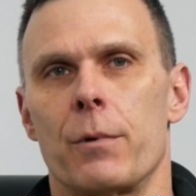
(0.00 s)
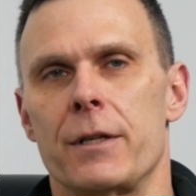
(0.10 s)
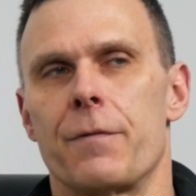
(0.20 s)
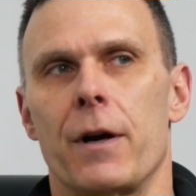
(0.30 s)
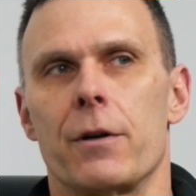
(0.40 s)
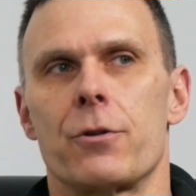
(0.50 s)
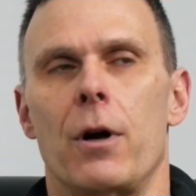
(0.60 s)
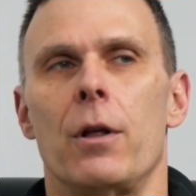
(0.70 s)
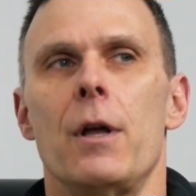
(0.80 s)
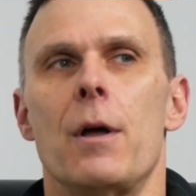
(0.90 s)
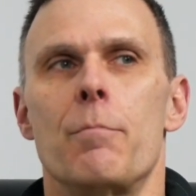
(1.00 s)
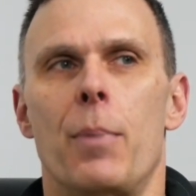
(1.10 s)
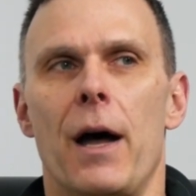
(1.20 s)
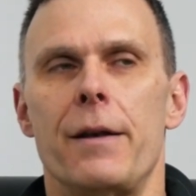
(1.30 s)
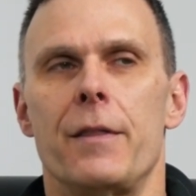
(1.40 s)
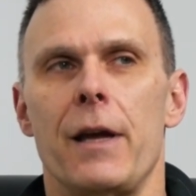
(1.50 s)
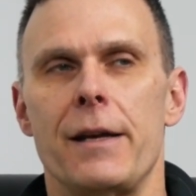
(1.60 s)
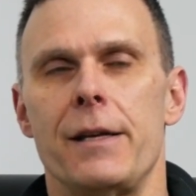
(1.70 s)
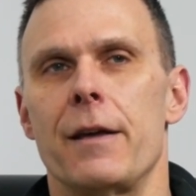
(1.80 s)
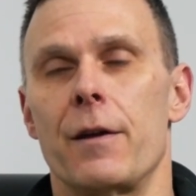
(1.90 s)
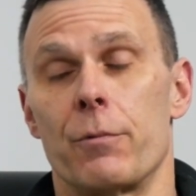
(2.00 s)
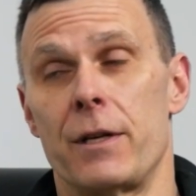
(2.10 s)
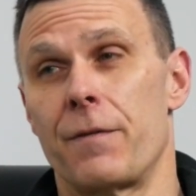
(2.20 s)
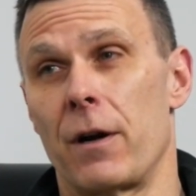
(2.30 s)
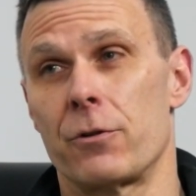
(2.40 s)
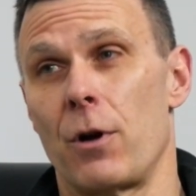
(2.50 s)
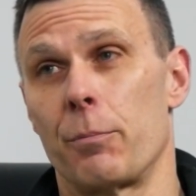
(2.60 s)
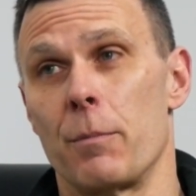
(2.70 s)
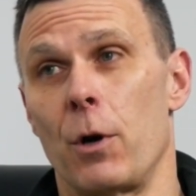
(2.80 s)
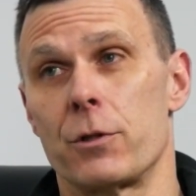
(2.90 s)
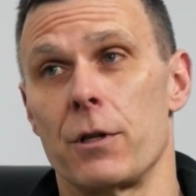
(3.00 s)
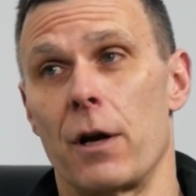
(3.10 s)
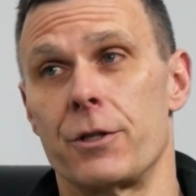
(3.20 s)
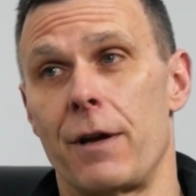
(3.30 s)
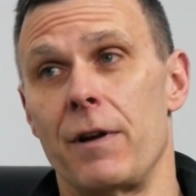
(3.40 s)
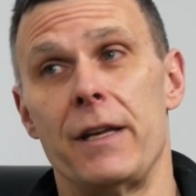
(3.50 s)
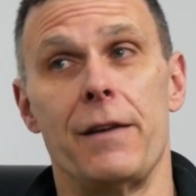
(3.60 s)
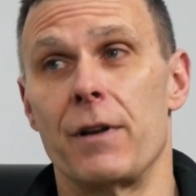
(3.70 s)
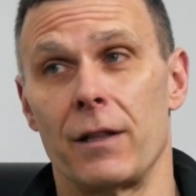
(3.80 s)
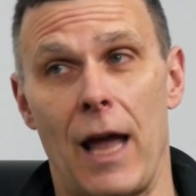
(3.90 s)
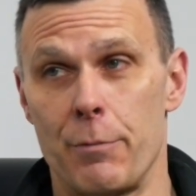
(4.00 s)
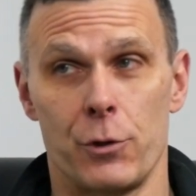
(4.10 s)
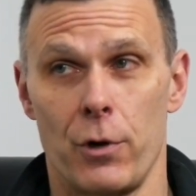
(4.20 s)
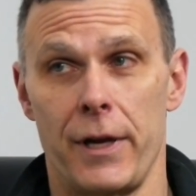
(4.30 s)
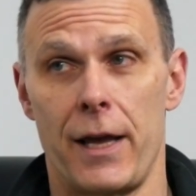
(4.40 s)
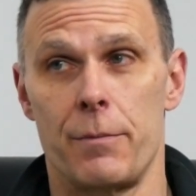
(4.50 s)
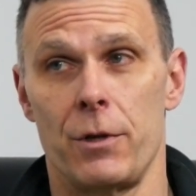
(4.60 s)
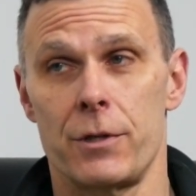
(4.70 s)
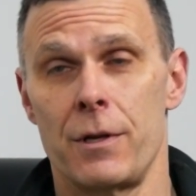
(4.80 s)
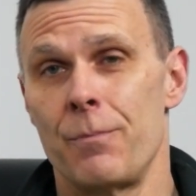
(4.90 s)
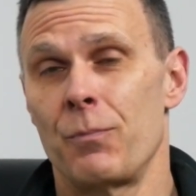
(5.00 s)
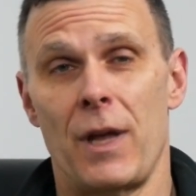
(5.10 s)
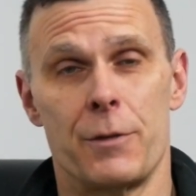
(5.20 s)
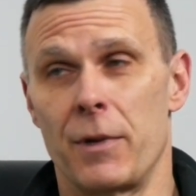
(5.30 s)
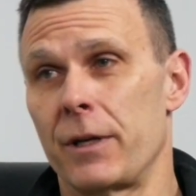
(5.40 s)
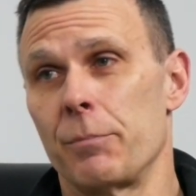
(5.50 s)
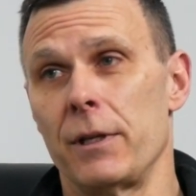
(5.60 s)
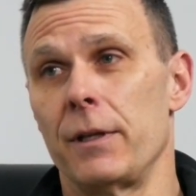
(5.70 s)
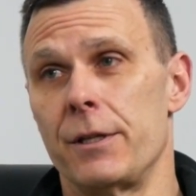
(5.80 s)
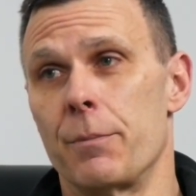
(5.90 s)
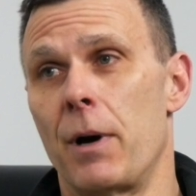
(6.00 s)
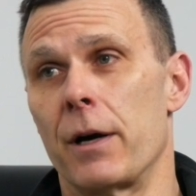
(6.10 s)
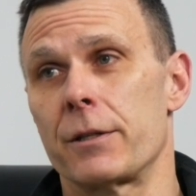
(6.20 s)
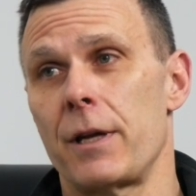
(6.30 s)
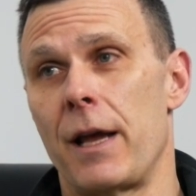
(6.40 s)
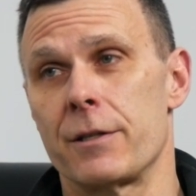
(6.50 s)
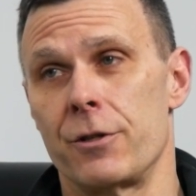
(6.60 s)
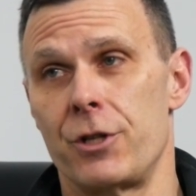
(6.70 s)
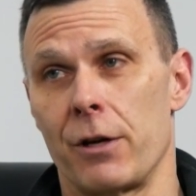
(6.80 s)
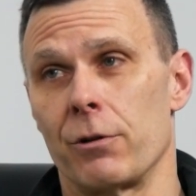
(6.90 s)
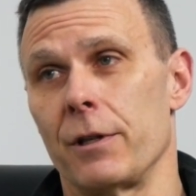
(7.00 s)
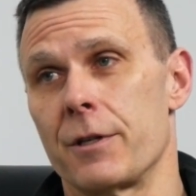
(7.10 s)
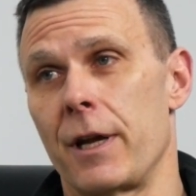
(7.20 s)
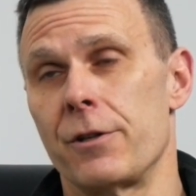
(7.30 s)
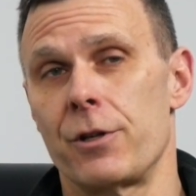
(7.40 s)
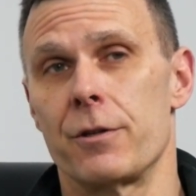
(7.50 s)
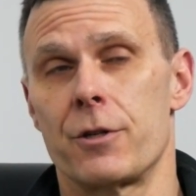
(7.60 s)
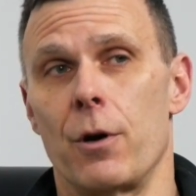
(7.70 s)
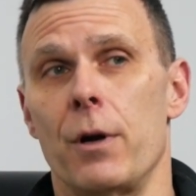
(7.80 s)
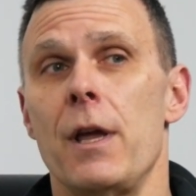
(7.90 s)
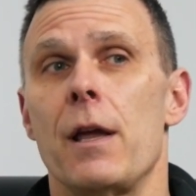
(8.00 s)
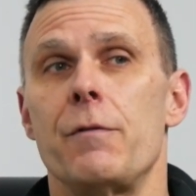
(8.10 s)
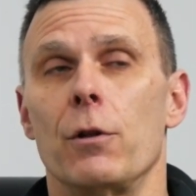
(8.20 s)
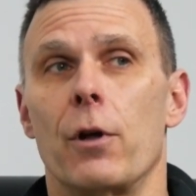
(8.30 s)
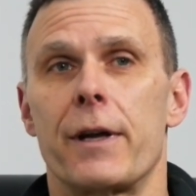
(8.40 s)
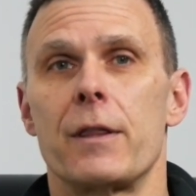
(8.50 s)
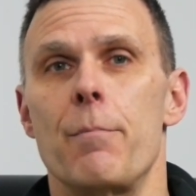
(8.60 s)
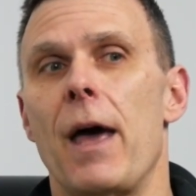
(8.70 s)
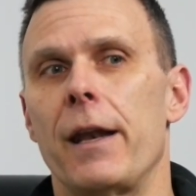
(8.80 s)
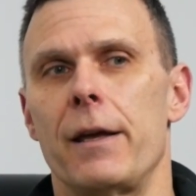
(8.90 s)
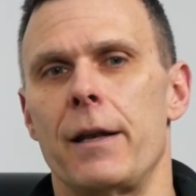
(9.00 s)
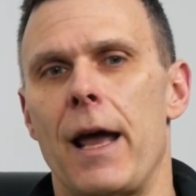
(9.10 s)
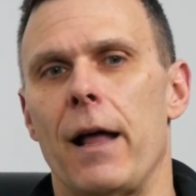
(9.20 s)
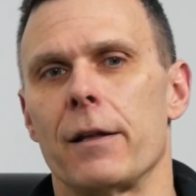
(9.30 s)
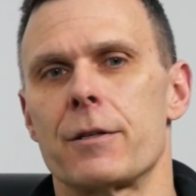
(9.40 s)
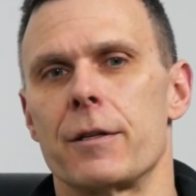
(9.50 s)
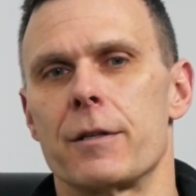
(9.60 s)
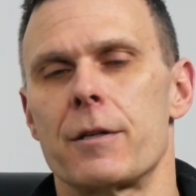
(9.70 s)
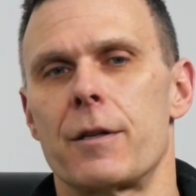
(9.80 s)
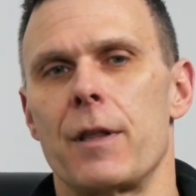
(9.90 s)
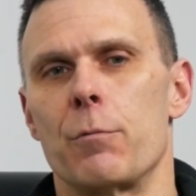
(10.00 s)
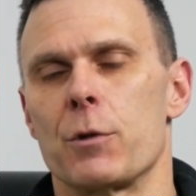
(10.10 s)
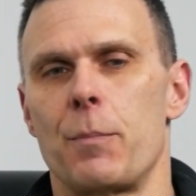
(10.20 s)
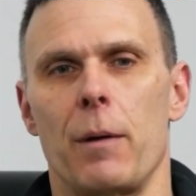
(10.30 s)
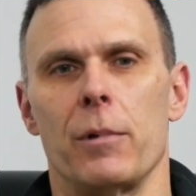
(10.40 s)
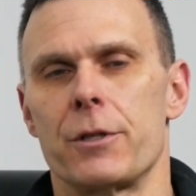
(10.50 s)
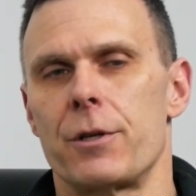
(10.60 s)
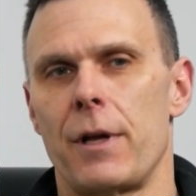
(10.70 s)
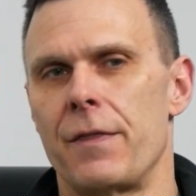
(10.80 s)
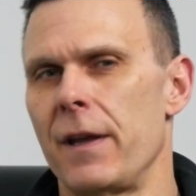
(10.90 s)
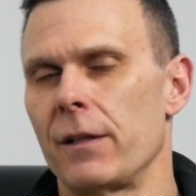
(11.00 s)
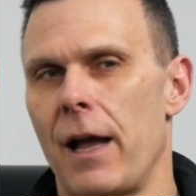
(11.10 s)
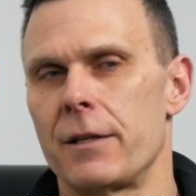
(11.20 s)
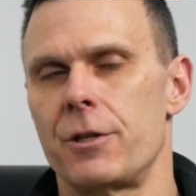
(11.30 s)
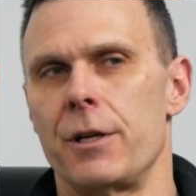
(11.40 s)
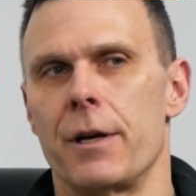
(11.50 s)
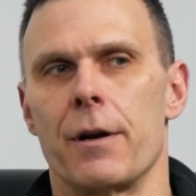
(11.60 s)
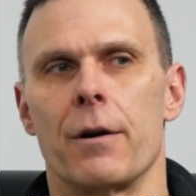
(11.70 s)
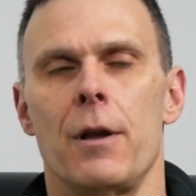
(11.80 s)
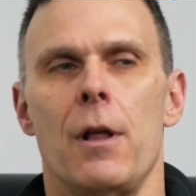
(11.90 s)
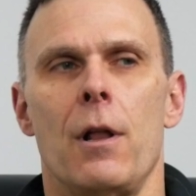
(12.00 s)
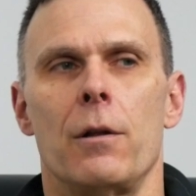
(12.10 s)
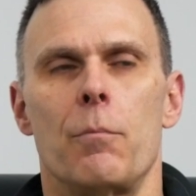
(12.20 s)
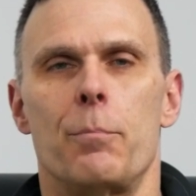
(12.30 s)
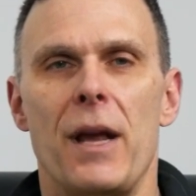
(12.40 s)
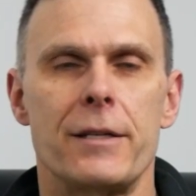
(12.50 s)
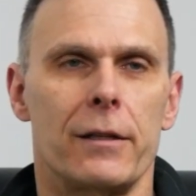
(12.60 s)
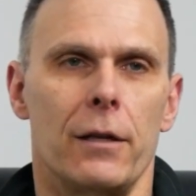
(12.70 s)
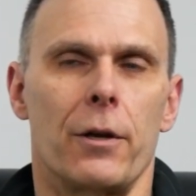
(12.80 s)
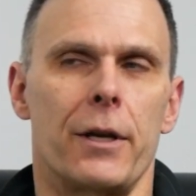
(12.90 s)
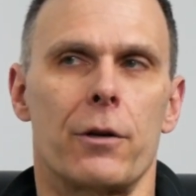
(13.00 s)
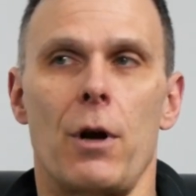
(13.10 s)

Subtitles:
resveratrol. But the idea that resveratrol promotes longevity even in laboratory animals has been completely debunked as a generalization. So if you look at the meta-analysis that was published, I think last year, basically looking